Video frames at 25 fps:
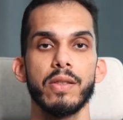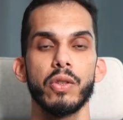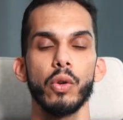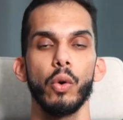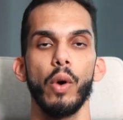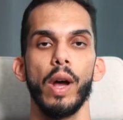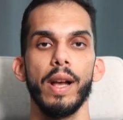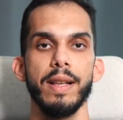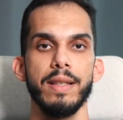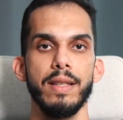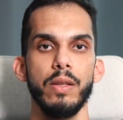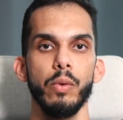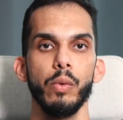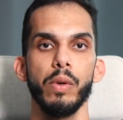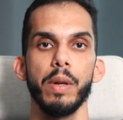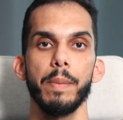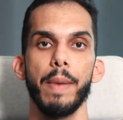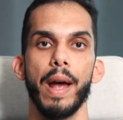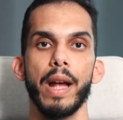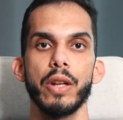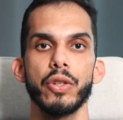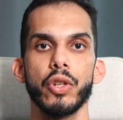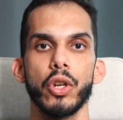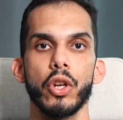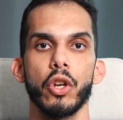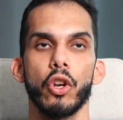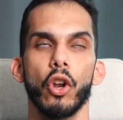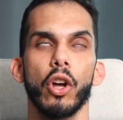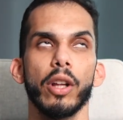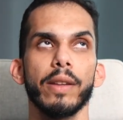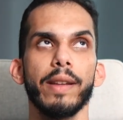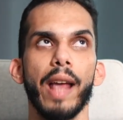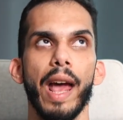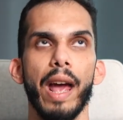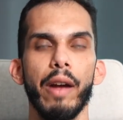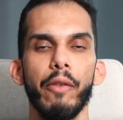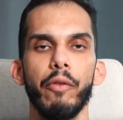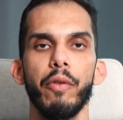so as you would imagine, not
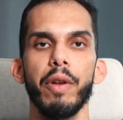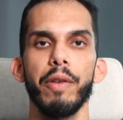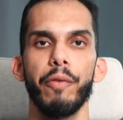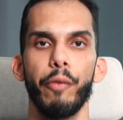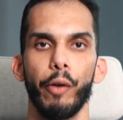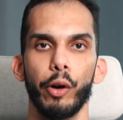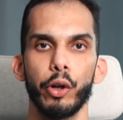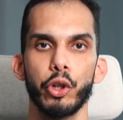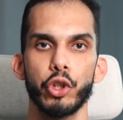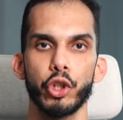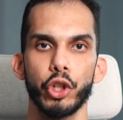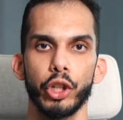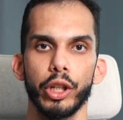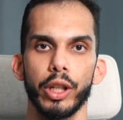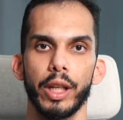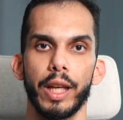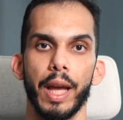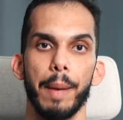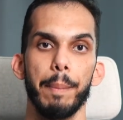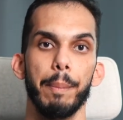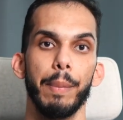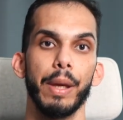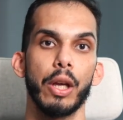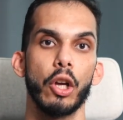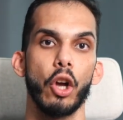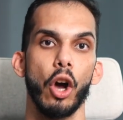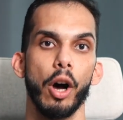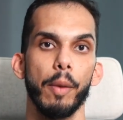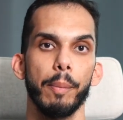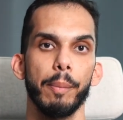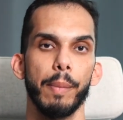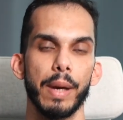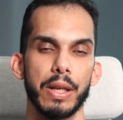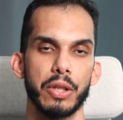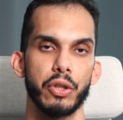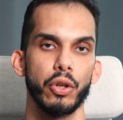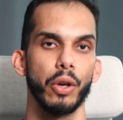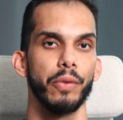every function can become
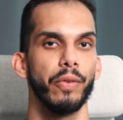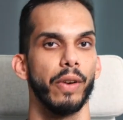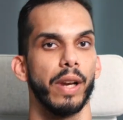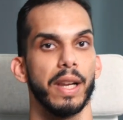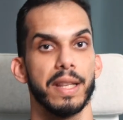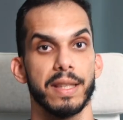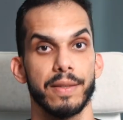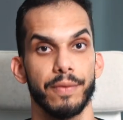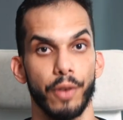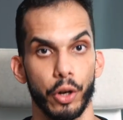a serverless